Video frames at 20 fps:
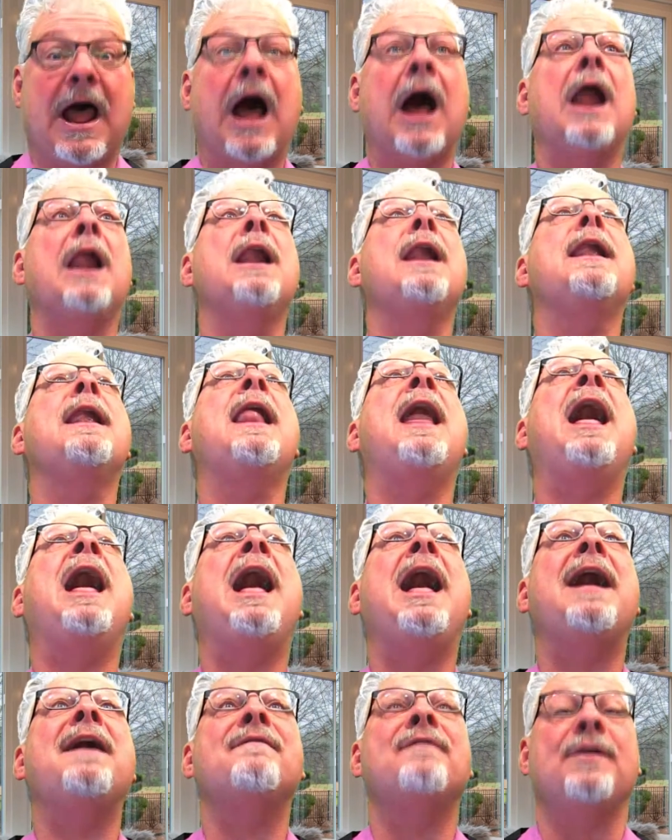
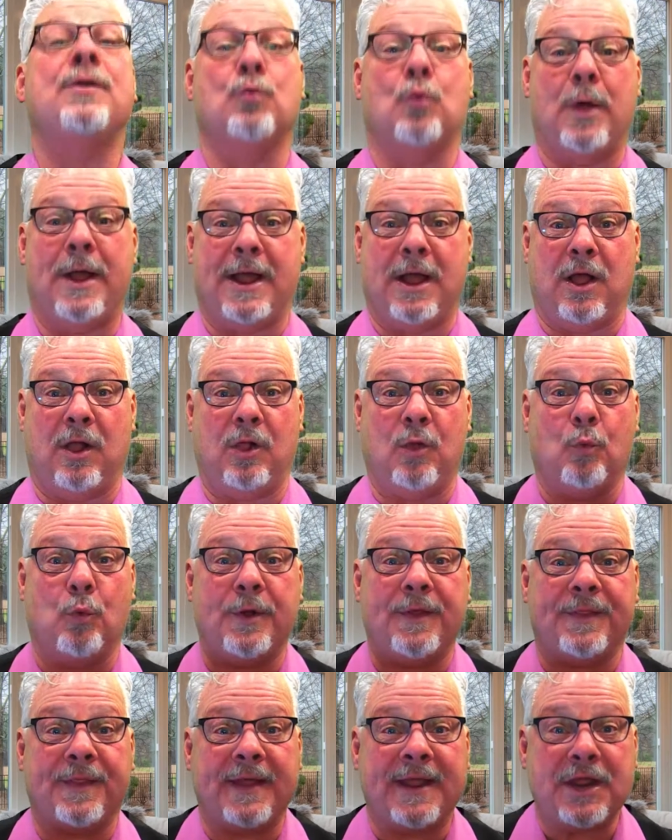alive and well
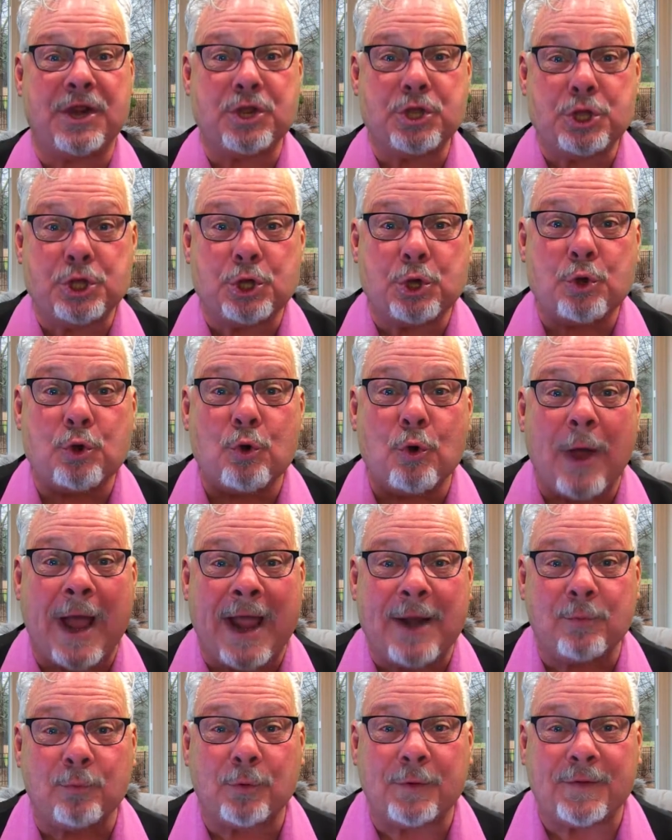within you
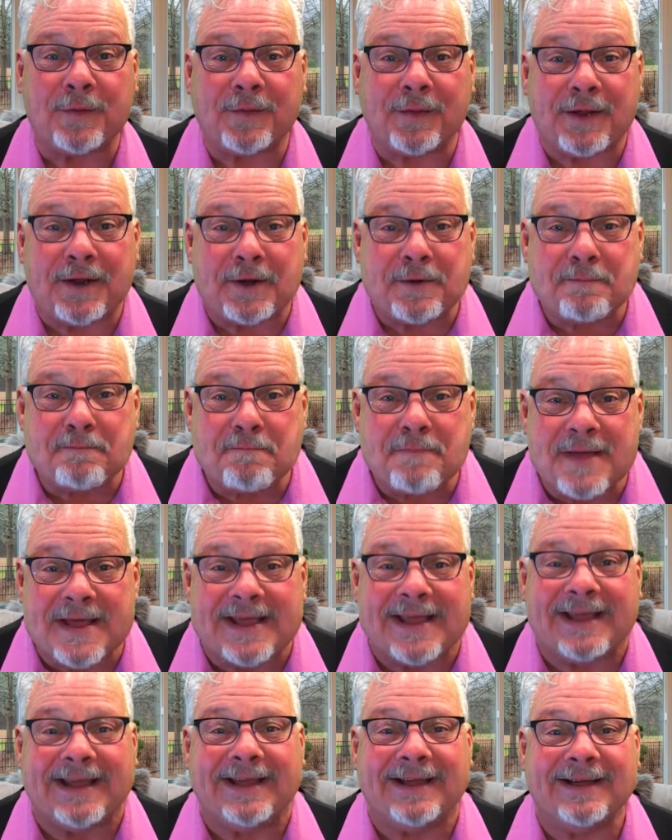and within
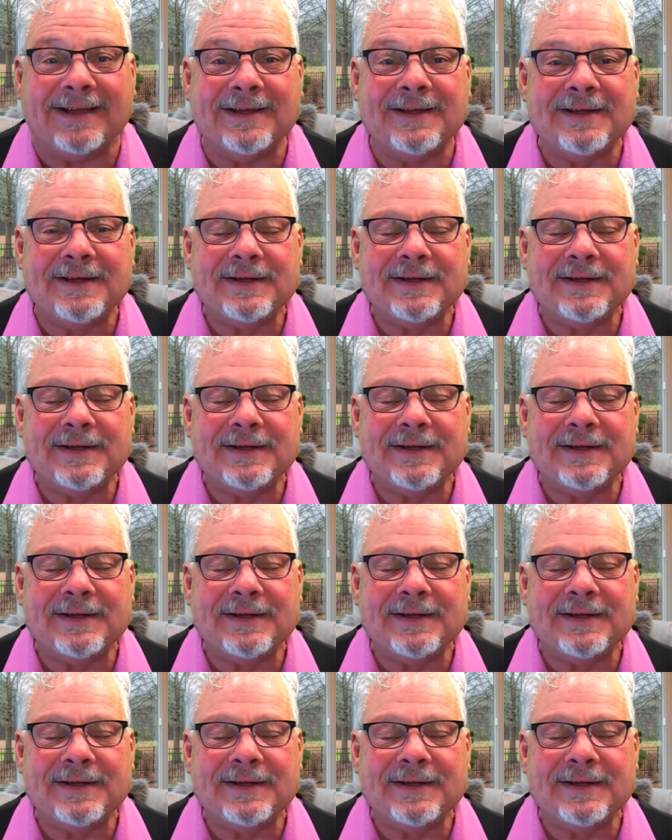me.